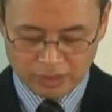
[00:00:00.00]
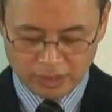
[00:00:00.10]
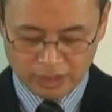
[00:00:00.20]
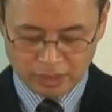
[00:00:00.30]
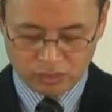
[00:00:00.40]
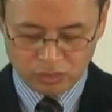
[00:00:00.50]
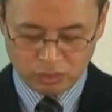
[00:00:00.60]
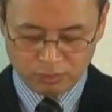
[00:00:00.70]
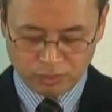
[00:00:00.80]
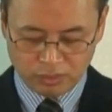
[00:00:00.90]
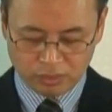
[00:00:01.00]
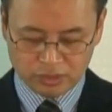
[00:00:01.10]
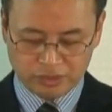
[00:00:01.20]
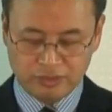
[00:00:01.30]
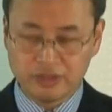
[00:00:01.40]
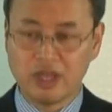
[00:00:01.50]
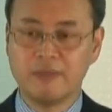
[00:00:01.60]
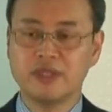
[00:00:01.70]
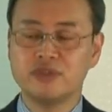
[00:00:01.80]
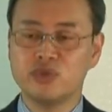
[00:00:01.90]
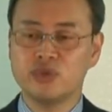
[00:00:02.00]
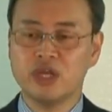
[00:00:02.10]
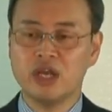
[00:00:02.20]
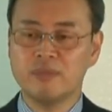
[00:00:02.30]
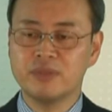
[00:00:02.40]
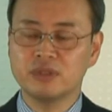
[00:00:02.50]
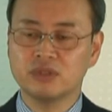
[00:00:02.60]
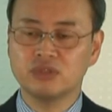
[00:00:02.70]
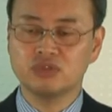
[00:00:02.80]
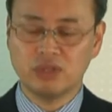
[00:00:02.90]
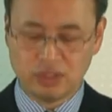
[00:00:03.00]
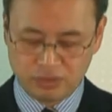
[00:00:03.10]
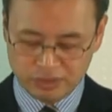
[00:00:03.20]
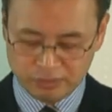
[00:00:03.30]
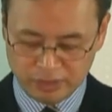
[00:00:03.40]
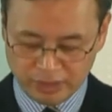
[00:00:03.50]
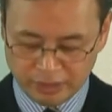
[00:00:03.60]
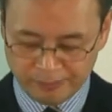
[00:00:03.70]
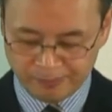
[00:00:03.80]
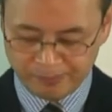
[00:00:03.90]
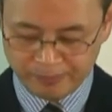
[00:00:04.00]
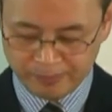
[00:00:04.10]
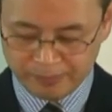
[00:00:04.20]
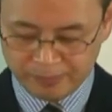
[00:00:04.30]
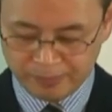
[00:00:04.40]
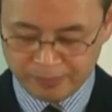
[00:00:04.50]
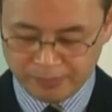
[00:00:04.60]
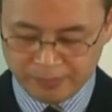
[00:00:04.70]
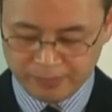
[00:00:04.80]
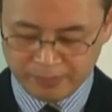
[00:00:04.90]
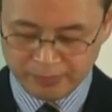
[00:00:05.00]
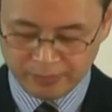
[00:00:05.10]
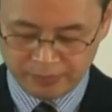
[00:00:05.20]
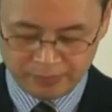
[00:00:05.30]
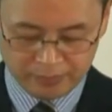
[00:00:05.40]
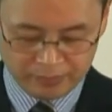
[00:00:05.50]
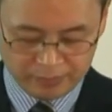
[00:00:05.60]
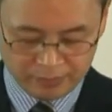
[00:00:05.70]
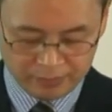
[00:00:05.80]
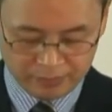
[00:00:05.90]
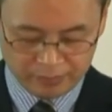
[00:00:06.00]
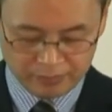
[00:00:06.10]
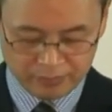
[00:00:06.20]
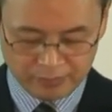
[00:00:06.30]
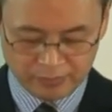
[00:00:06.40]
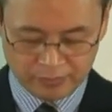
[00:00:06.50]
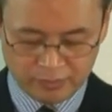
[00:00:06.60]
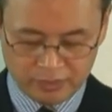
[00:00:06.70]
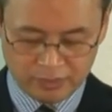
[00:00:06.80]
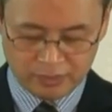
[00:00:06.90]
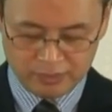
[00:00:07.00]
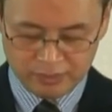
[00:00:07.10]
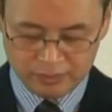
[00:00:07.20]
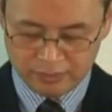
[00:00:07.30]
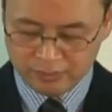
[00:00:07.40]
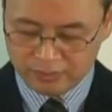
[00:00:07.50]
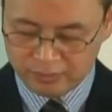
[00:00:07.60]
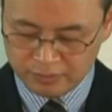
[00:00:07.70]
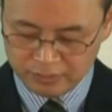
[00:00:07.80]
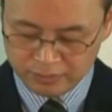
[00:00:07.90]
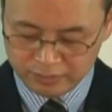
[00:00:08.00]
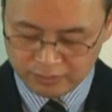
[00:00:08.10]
From the start, heretics and false teachers threatened the church.